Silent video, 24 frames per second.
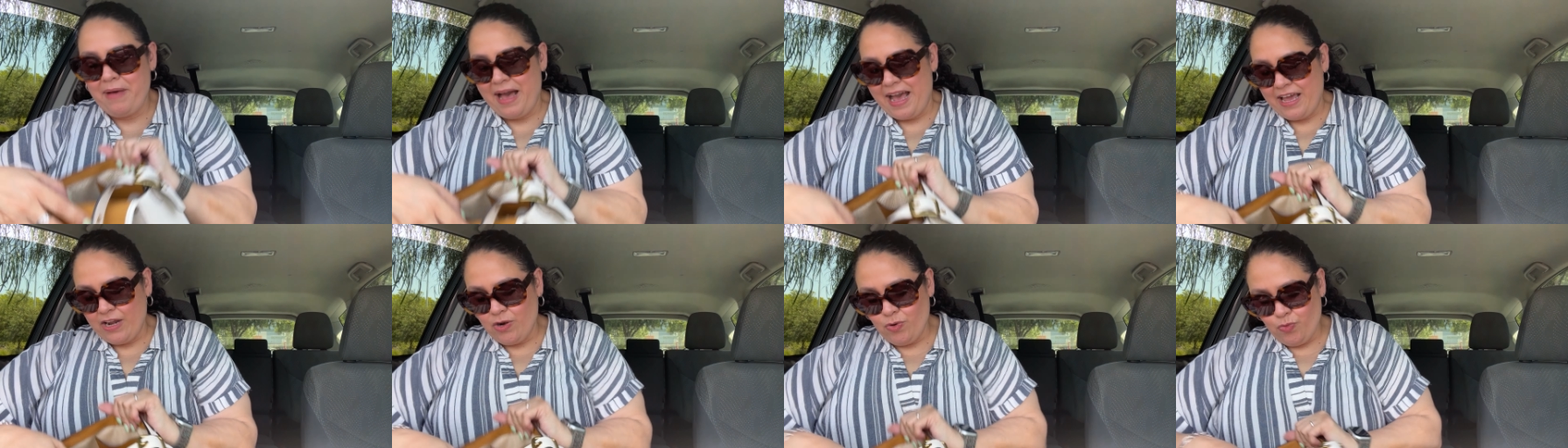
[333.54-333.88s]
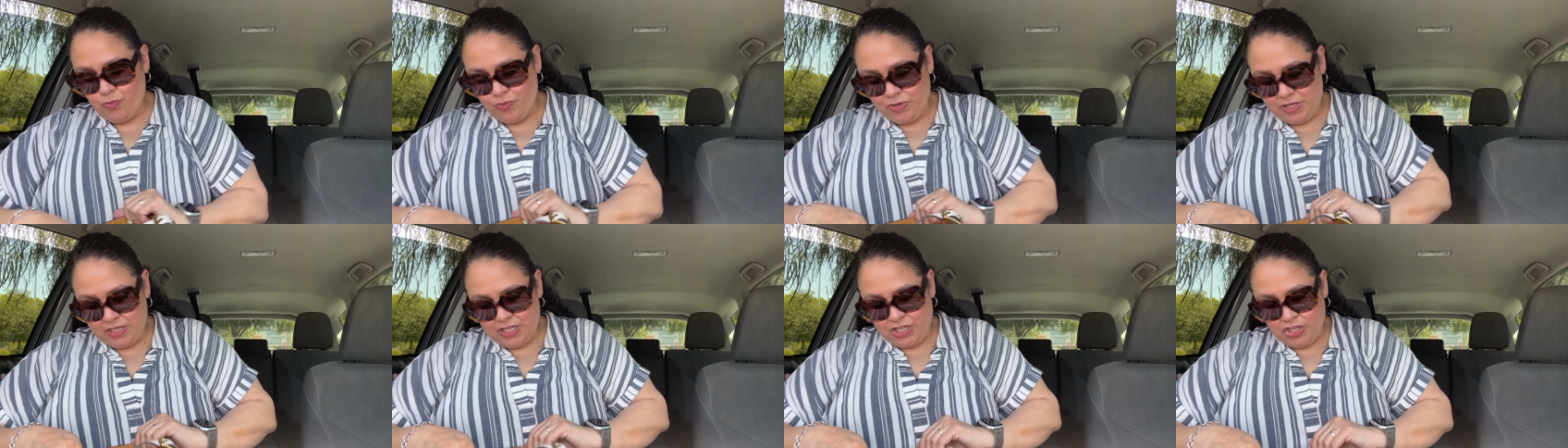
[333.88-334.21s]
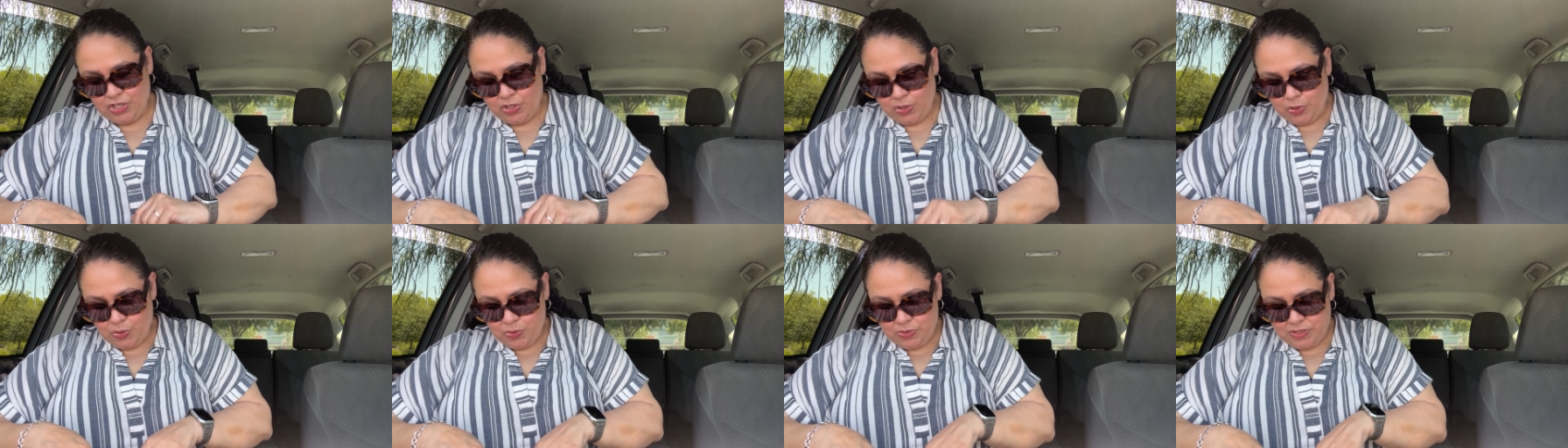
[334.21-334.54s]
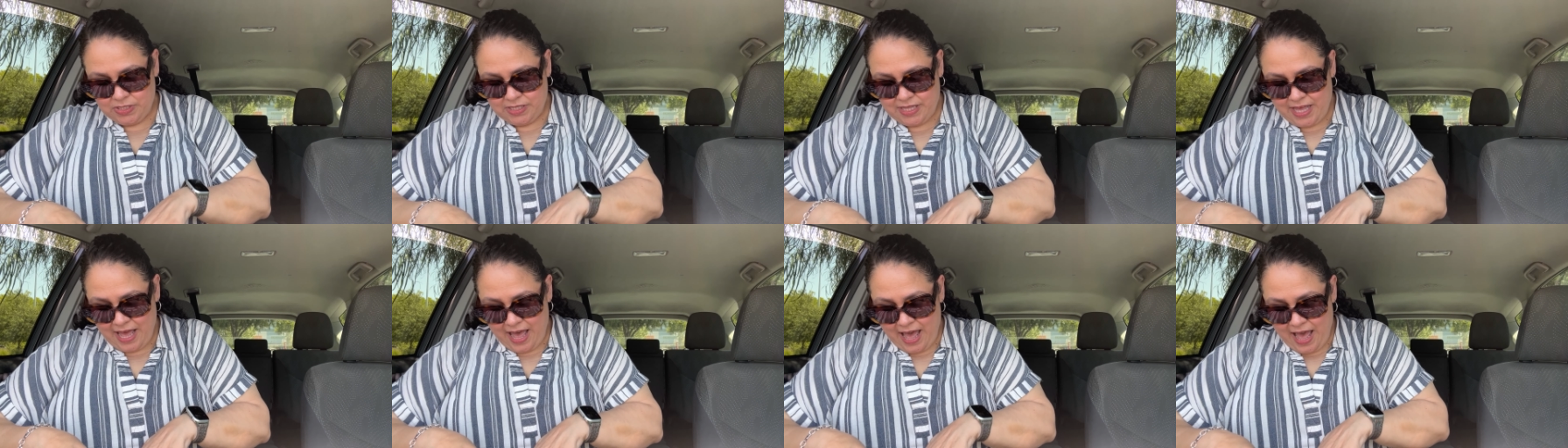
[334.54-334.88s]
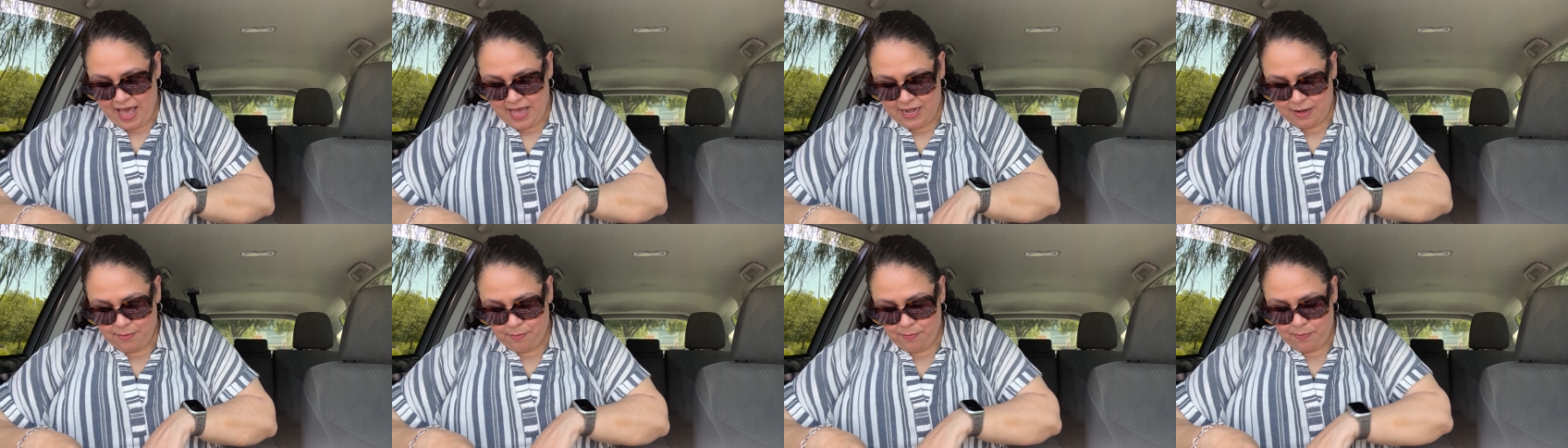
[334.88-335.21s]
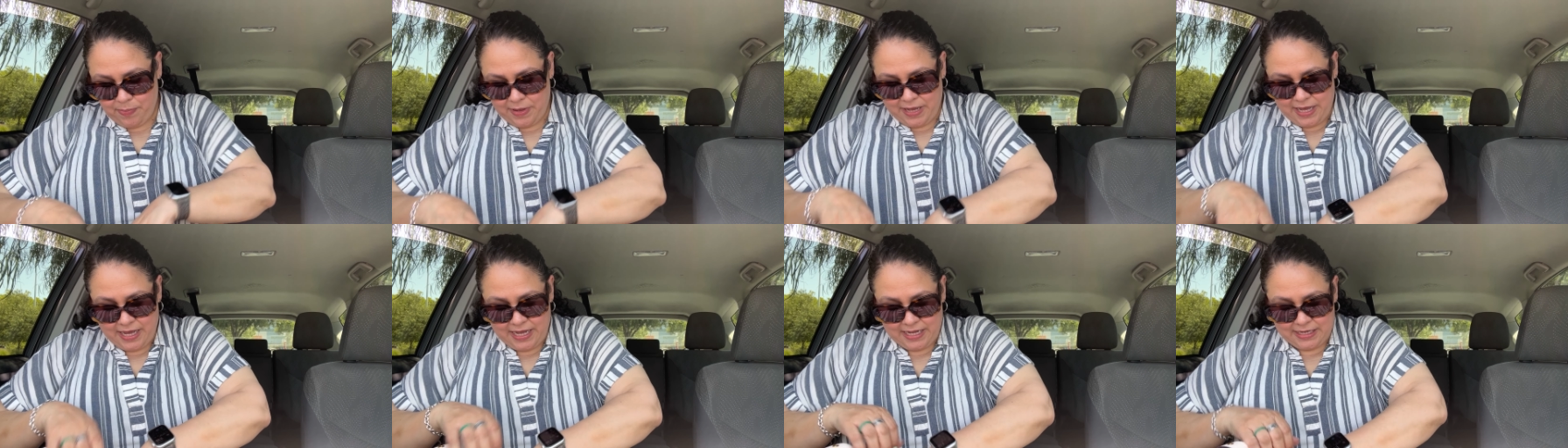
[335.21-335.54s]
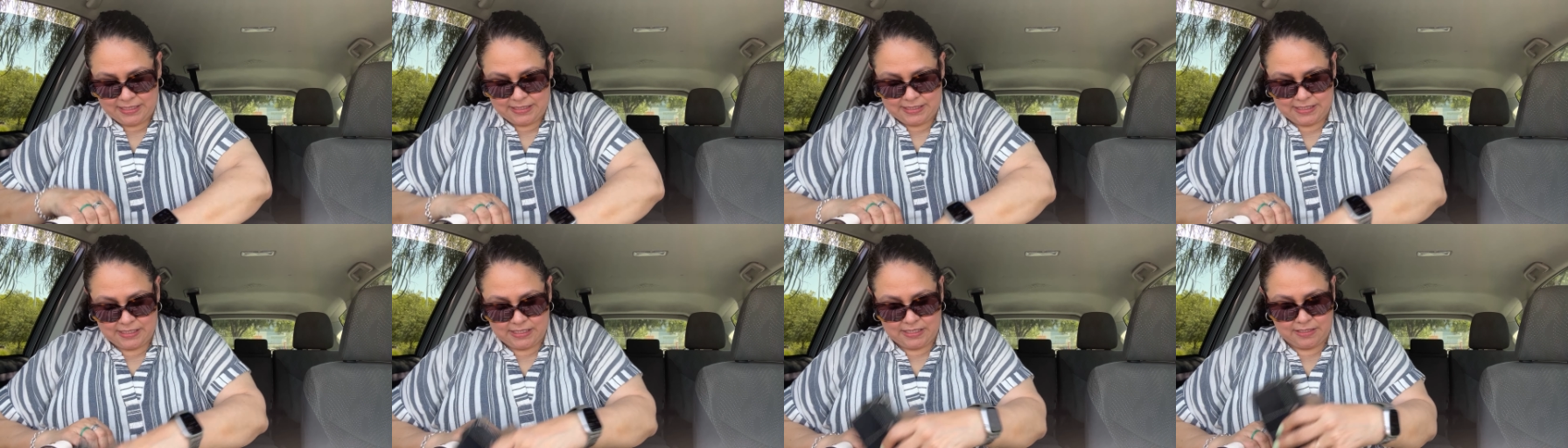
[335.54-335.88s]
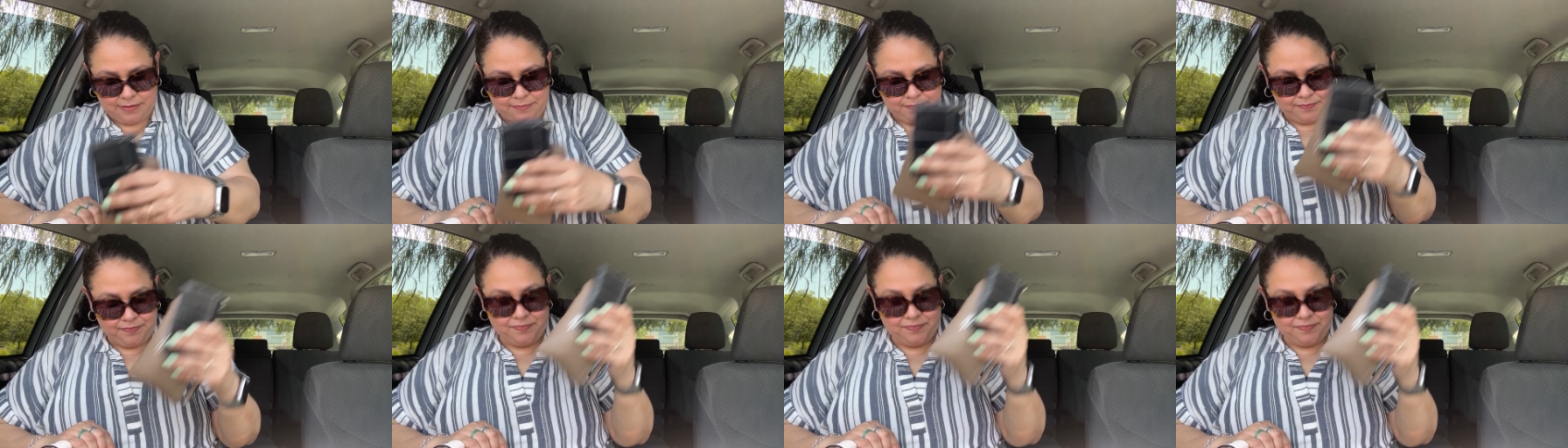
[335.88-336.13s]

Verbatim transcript: I don't really use that, but